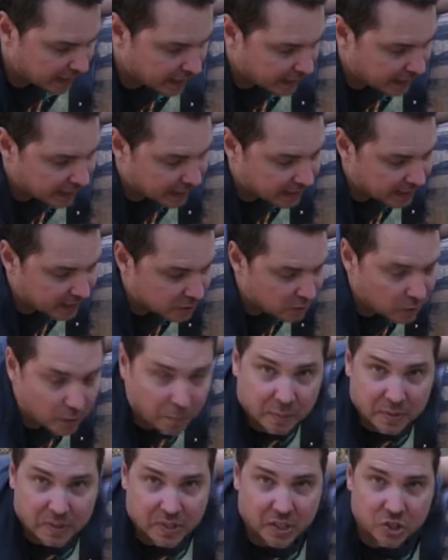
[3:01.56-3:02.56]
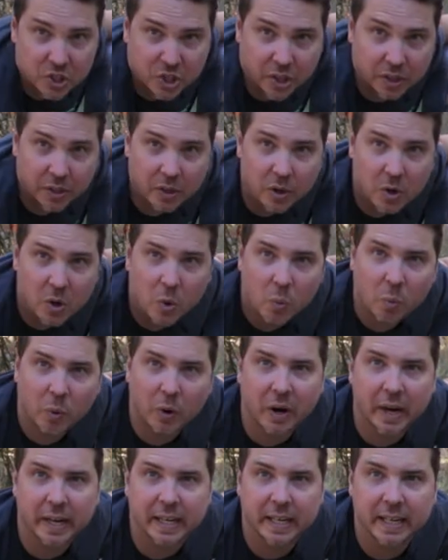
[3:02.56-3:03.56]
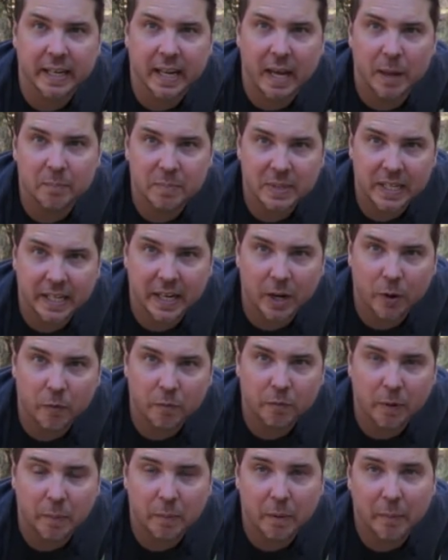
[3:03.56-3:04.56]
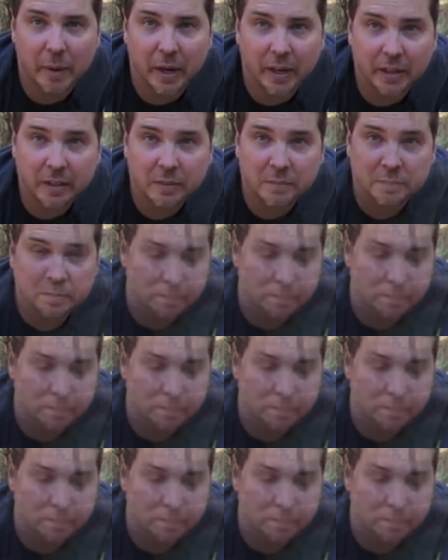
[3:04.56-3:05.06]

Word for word: I can get it into a position where I can empty it out from the bung.